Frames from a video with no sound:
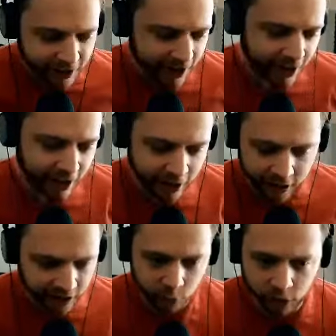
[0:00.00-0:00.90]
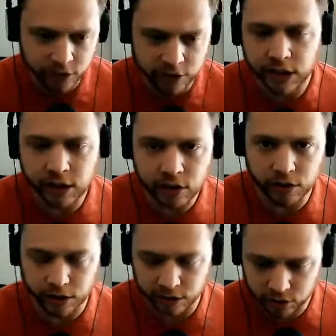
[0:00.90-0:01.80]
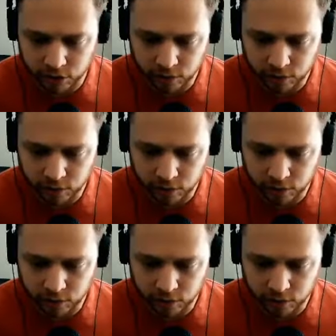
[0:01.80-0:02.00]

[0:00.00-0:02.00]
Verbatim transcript: uh, and, and will continue to consume.